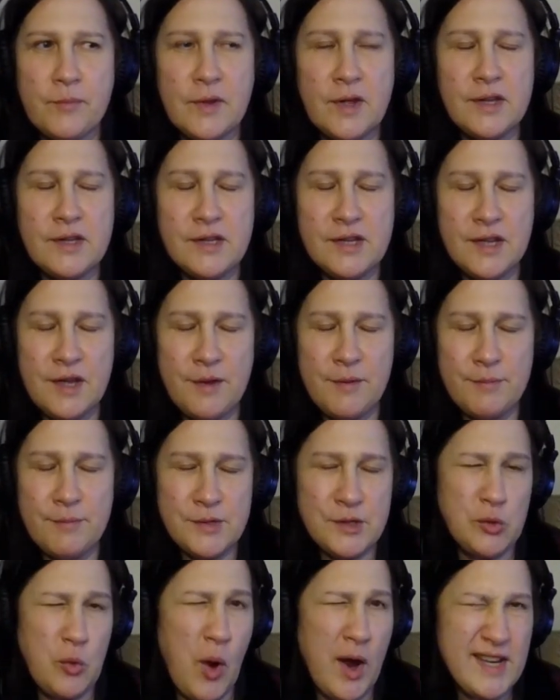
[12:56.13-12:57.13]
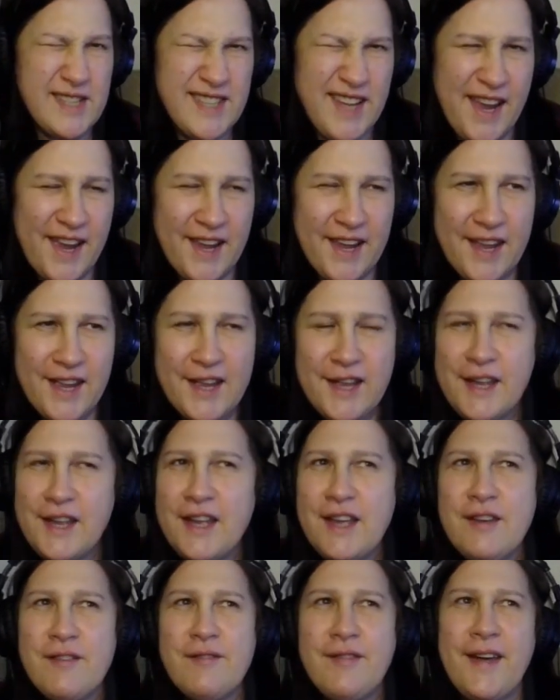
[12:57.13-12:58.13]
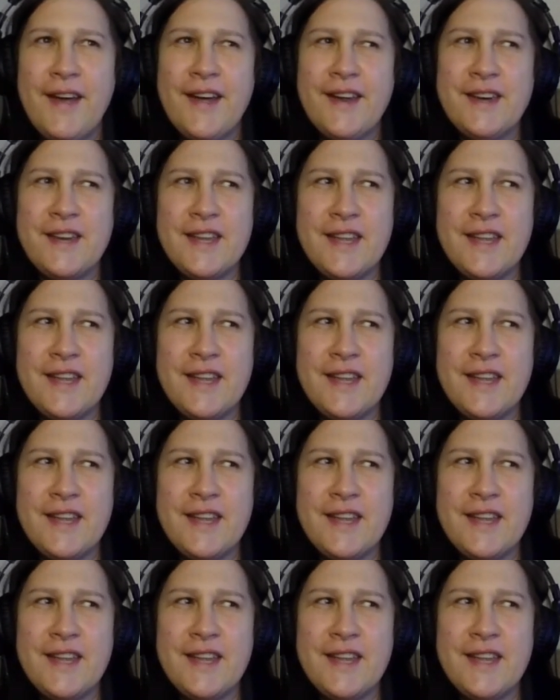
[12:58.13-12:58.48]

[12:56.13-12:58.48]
Switek, then